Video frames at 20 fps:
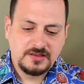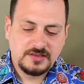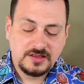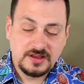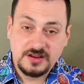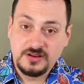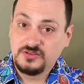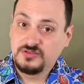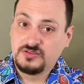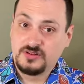
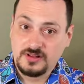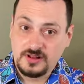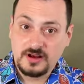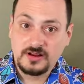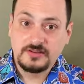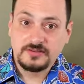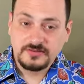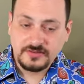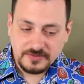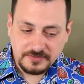they use a
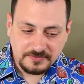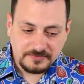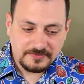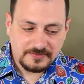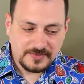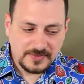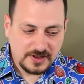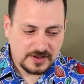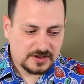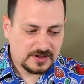lot of them,
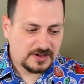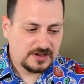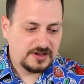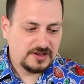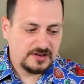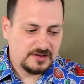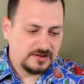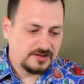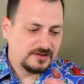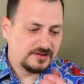
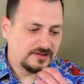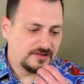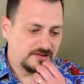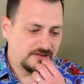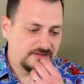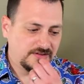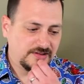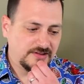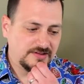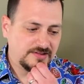and
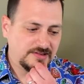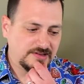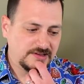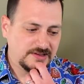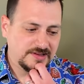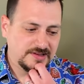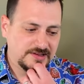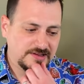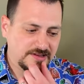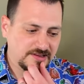
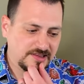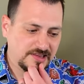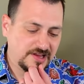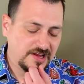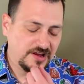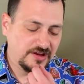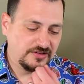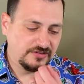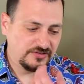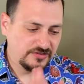
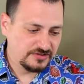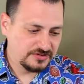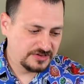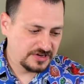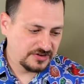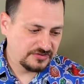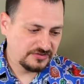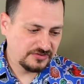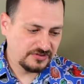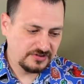they
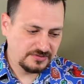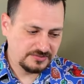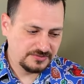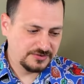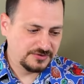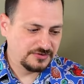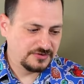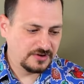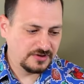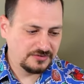suggest them,
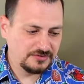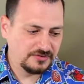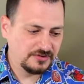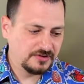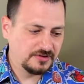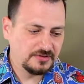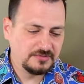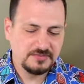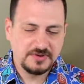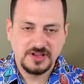trust
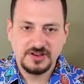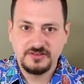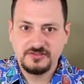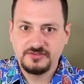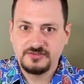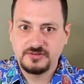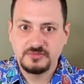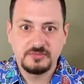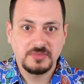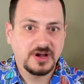them, and
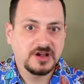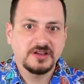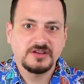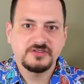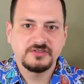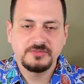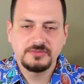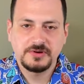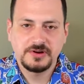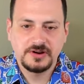from my
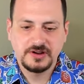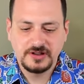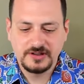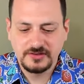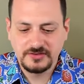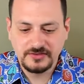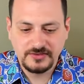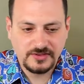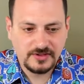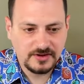
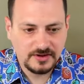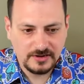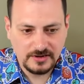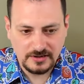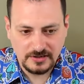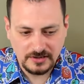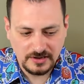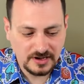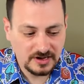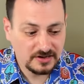experience,
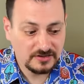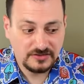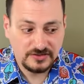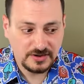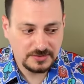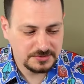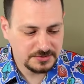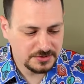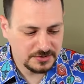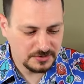they're
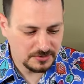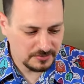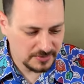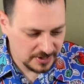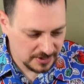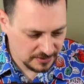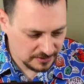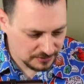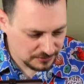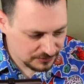exceptional
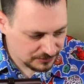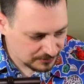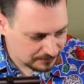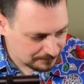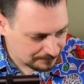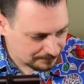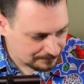barrels.